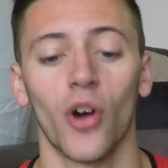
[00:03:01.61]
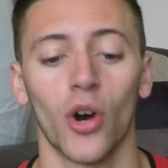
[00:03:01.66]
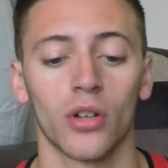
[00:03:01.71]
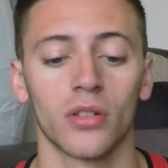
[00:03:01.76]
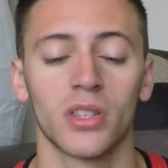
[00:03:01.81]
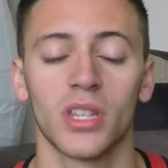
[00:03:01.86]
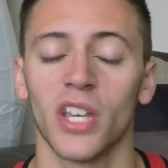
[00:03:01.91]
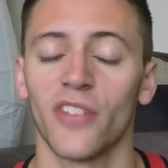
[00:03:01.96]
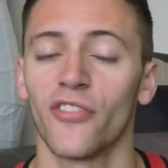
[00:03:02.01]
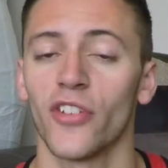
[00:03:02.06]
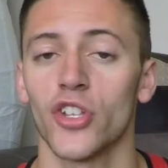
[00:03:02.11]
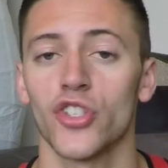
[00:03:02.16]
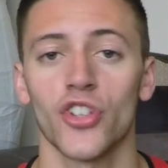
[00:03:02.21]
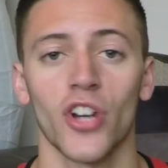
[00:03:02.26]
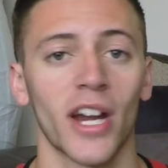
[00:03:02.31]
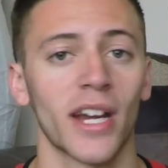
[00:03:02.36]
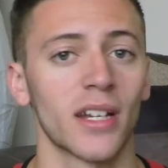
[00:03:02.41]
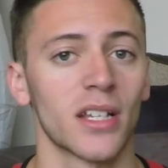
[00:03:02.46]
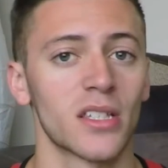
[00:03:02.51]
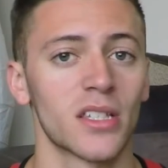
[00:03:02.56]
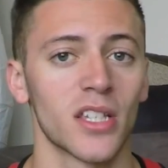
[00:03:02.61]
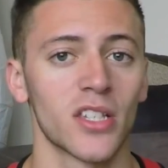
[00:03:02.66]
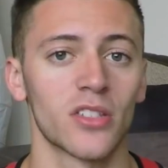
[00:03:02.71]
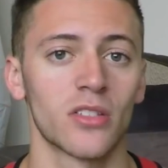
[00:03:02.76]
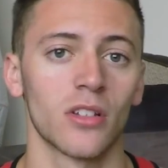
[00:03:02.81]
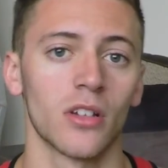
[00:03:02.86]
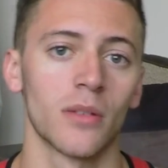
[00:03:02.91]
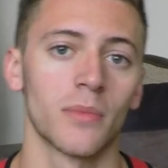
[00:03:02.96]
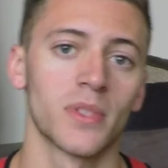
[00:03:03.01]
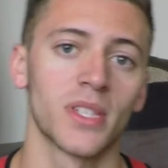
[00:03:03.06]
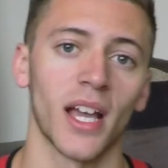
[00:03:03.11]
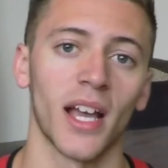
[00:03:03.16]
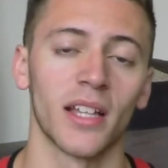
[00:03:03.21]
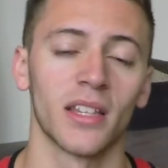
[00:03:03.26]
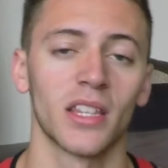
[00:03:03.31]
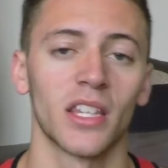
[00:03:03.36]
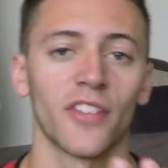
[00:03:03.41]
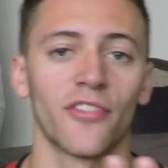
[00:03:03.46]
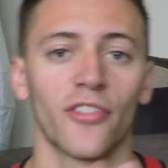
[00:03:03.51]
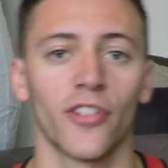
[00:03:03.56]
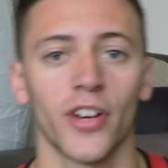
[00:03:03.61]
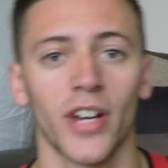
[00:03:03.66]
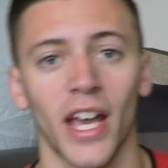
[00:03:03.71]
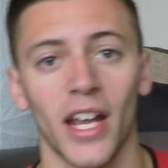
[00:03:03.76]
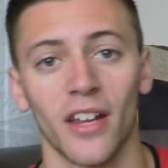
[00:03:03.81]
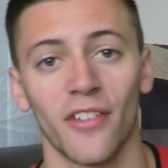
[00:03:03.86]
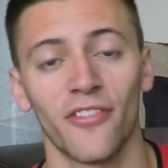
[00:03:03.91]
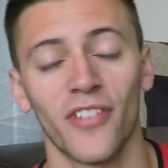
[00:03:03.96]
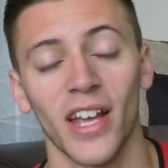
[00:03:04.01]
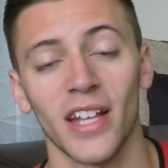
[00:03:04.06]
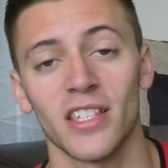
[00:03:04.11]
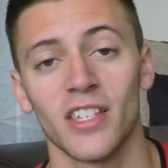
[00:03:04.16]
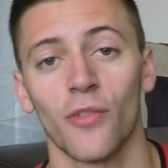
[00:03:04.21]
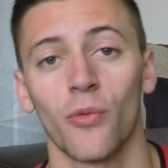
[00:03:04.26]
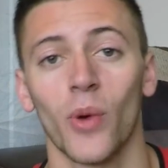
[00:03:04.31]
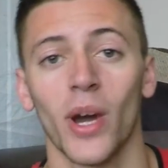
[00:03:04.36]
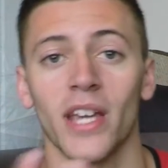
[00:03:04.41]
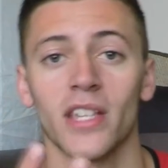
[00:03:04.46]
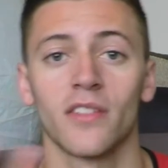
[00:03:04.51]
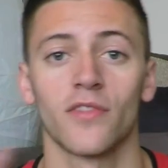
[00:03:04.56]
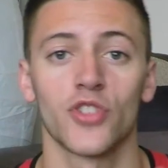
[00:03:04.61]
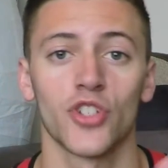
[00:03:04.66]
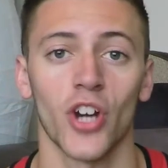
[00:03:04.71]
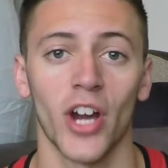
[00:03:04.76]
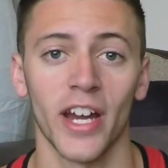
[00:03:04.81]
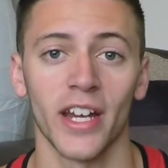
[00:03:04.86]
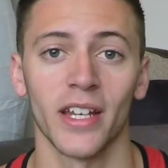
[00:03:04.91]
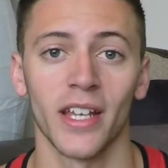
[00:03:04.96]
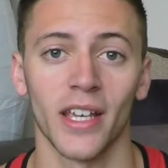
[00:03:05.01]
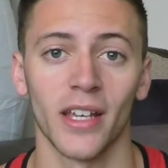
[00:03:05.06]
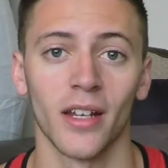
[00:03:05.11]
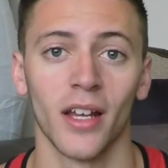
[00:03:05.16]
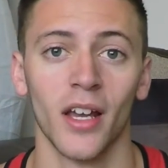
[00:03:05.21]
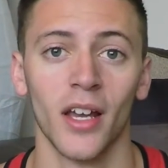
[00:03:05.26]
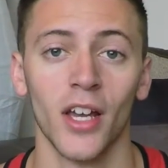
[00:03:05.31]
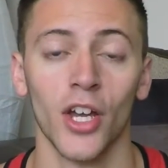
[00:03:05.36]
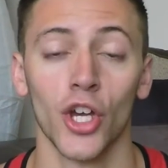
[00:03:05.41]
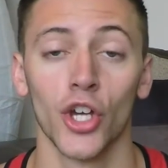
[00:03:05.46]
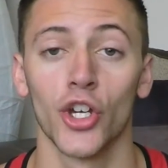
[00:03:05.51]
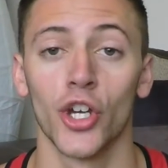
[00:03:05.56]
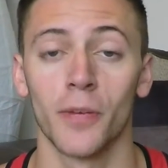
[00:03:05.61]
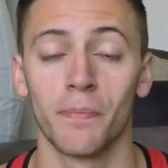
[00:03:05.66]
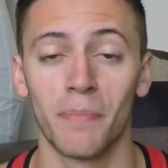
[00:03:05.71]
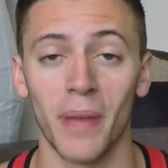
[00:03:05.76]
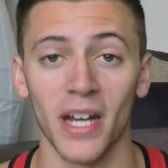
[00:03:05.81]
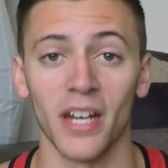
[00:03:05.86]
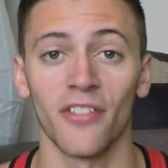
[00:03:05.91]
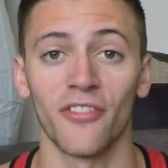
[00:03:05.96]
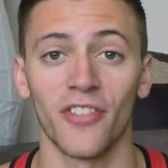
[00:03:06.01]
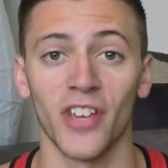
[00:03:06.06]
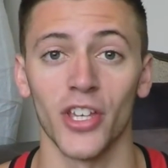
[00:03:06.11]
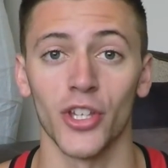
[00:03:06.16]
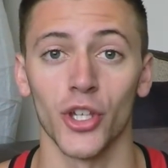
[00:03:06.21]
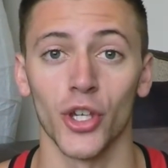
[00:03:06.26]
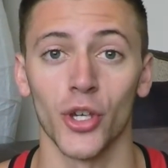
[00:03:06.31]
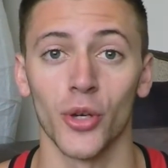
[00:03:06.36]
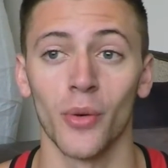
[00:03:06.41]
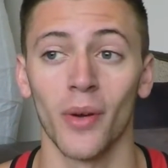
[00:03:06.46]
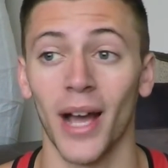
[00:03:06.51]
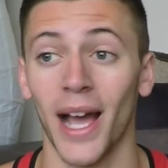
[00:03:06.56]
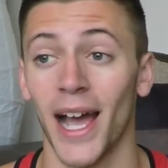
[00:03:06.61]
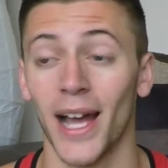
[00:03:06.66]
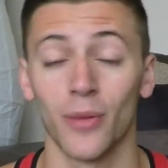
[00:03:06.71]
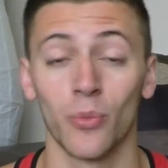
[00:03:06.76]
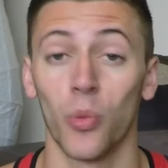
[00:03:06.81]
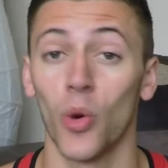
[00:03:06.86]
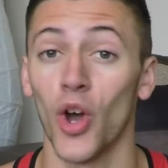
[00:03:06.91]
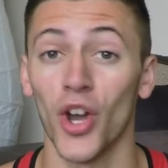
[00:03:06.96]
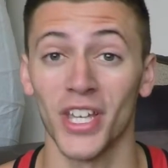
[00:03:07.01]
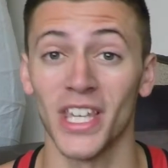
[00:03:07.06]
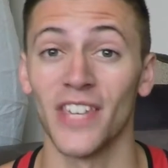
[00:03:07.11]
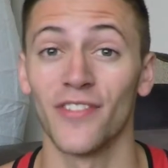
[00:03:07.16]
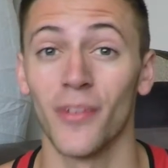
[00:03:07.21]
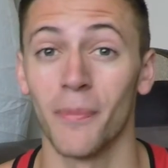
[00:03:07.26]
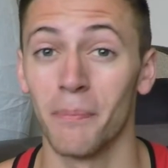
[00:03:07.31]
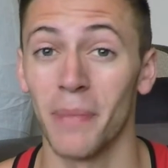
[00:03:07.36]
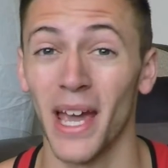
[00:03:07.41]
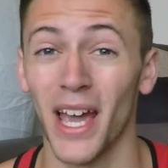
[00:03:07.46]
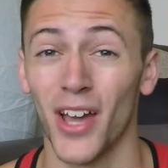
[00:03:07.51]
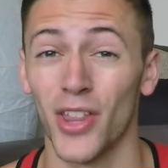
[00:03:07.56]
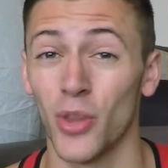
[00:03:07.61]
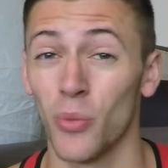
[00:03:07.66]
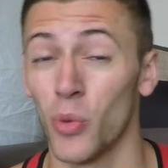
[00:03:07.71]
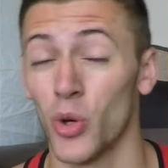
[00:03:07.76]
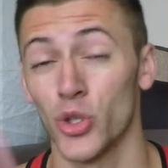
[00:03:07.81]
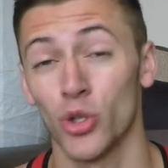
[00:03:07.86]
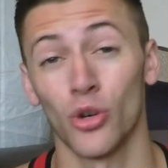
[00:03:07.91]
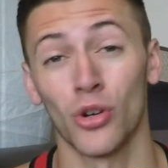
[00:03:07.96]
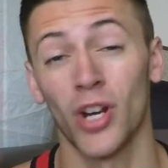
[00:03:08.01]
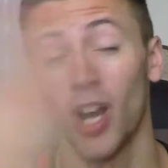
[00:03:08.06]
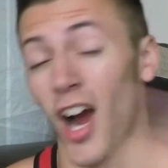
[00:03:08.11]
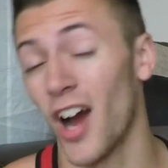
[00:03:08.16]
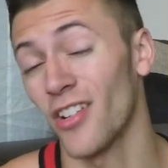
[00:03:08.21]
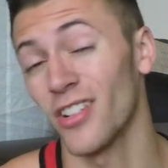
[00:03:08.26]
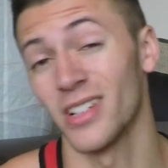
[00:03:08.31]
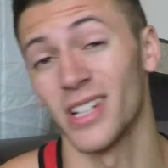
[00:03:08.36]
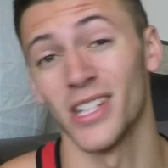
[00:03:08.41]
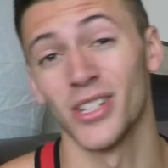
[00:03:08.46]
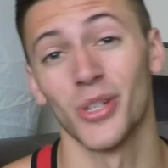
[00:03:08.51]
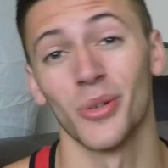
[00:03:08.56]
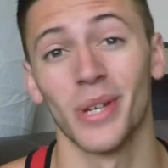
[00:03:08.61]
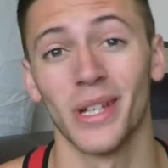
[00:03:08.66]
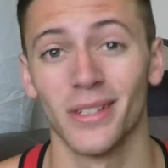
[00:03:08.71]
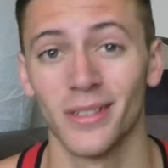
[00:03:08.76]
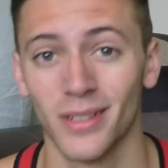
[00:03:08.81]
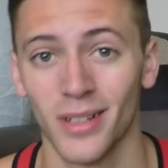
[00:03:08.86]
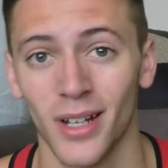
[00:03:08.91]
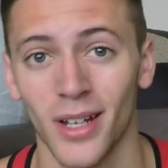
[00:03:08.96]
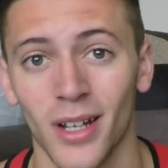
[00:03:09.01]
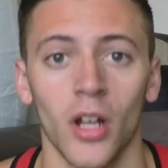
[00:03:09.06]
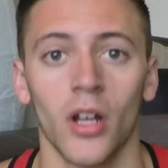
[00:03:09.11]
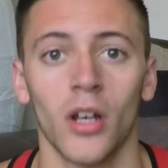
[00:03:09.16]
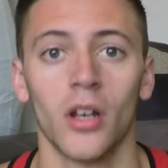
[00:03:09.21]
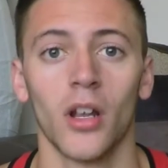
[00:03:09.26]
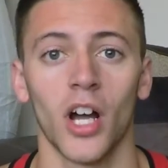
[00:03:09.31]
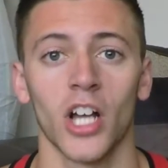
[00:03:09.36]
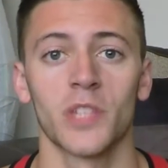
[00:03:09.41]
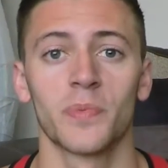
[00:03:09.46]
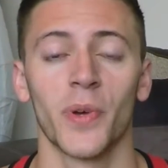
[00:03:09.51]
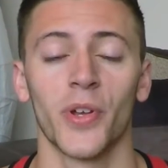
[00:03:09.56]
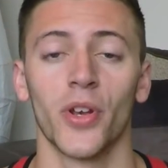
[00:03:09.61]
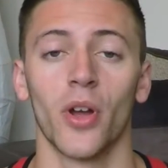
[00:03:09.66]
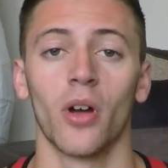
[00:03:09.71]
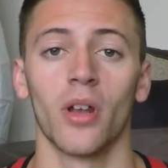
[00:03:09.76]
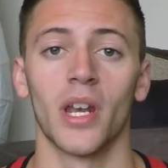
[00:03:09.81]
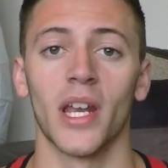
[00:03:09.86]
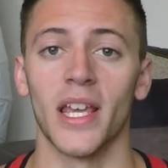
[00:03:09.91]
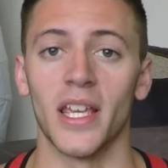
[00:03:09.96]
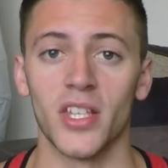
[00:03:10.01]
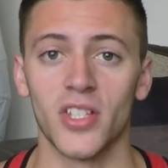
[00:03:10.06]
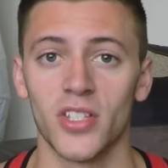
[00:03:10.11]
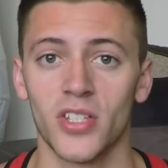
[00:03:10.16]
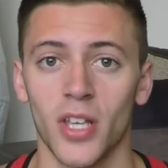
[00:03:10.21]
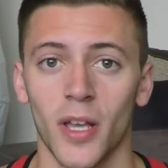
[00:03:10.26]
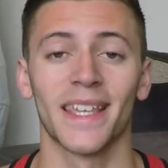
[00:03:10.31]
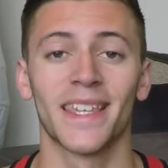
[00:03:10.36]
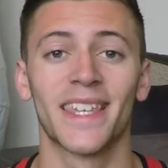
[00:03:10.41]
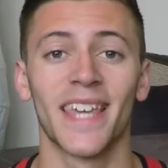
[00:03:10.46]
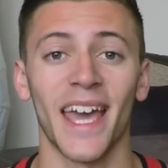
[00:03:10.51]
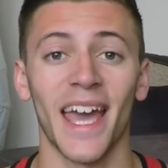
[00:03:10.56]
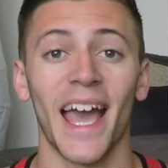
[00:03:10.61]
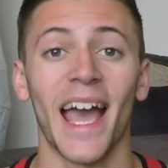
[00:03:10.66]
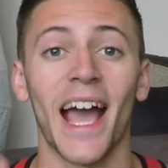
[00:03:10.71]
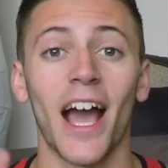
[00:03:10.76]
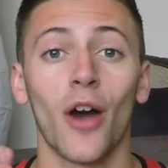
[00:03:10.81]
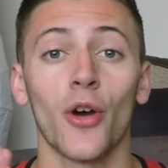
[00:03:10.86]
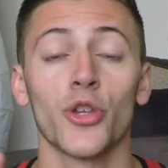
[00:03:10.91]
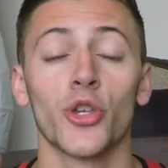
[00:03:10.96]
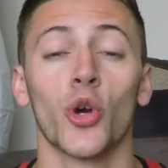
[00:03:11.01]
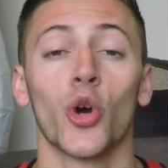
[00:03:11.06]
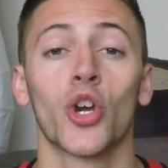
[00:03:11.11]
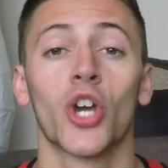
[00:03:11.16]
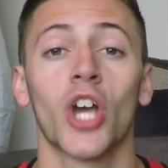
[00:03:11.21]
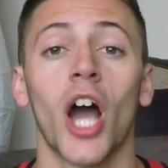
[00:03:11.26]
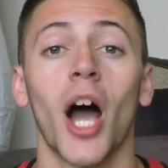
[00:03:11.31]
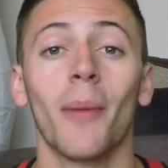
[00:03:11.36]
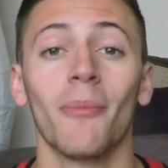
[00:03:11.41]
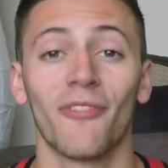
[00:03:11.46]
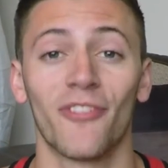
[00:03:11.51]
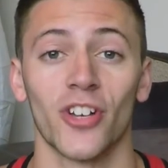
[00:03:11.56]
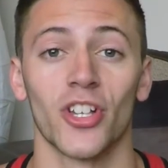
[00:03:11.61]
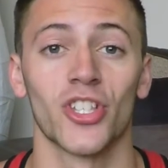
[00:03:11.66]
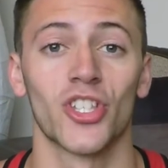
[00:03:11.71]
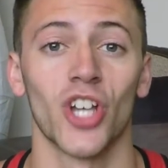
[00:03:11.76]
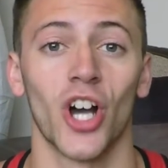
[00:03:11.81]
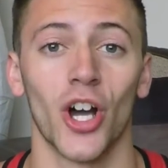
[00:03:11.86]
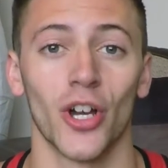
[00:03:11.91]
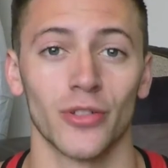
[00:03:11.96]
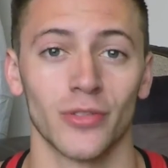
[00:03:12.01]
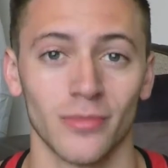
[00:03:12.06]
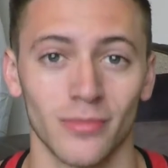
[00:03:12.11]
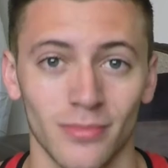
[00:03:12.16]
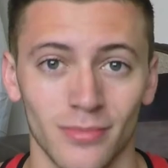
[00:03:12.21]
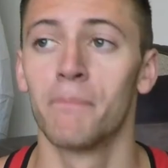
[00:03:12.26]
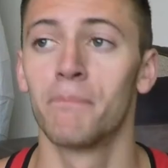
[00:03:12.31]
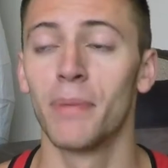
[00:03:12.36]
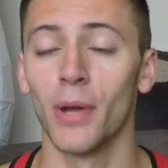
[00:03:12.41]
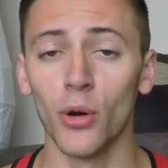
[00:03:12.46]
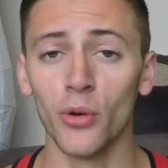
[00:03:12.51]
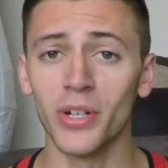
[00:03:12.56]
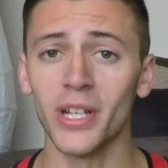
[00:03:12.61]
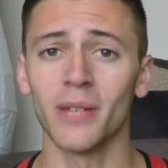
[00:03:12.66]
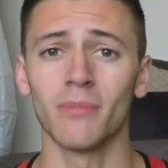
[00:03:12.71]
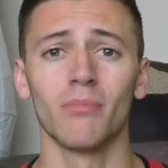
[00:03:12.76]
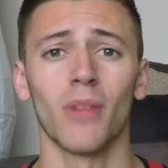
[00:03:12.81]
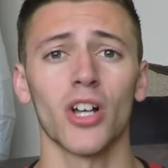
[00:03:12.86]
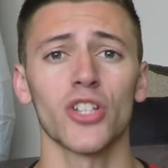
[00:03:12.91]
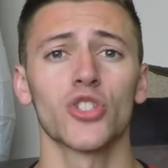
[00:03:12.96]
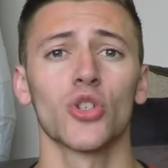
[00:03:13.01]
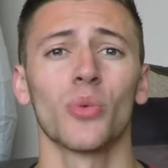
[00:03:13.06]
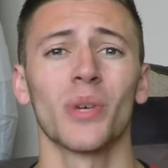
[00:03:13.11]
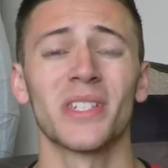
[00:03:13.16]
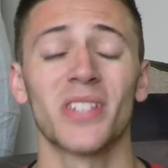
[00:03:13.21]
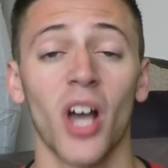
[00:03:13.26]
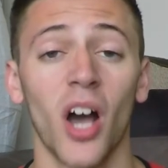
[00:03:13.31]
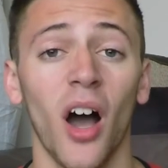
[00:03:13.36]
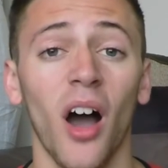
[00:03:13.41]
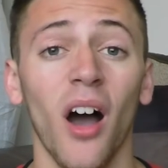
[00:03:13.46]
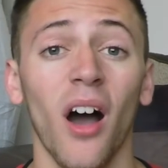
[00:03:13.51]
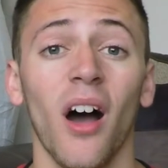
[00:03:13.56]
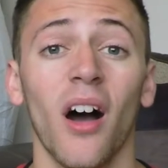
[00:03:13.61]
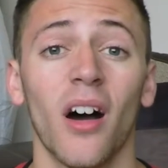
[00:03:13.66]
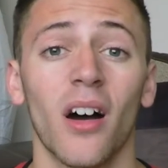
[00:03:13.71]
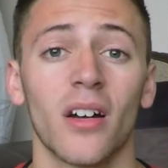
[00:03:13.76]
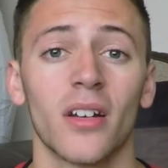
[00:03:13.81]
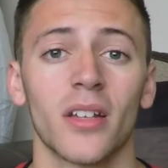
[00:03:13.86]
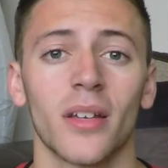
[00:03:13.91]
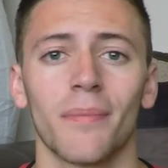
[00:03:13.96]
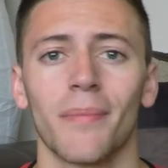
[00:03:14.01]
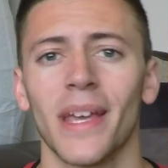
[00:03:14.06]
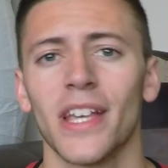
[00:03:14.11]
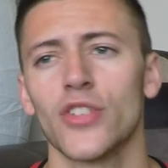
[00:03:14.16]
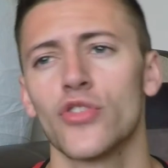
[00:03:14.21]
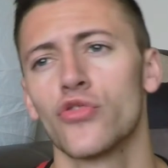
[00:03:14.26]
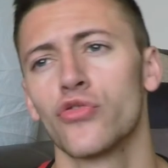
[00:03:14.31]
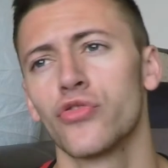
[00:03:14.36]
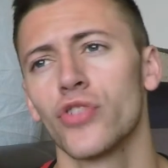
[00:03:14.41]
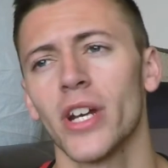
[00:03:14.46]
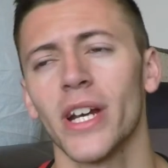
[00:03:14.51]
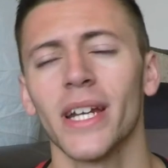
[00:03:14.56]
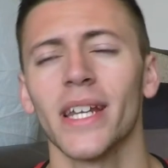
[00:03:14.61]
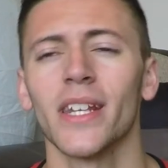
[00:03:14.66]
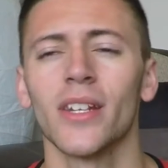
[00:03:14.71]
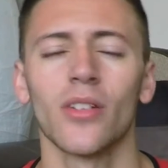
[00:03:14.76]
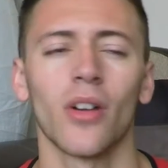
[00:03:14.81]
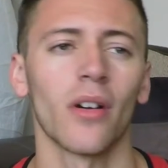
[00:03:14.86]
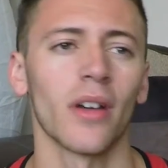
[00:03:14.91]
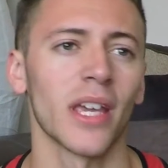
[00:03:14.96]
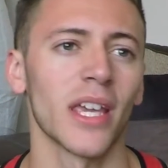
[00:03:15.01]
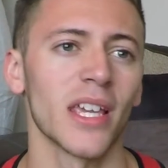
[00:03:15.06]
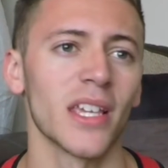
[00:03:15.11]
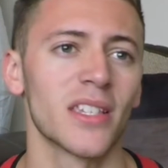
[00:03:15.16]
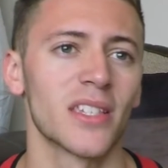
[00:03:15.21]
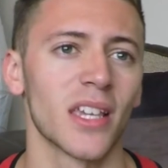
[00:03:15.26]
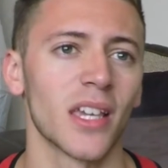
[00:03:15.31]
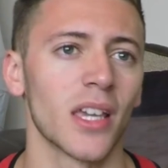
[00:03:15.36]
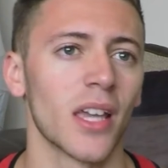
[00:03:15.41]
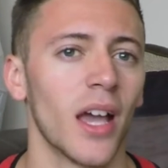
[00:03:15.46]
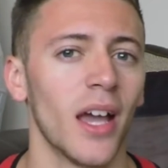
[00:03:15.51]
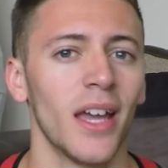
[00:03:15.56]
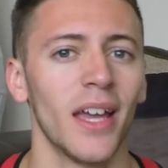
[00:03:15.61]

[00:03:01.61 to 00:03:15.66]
on different training systems and different and effective ways of training could benefit you and work even better than what you're currently doing. Last but not least, get out your comfort zone. Building muscle is hard. It's really not easy.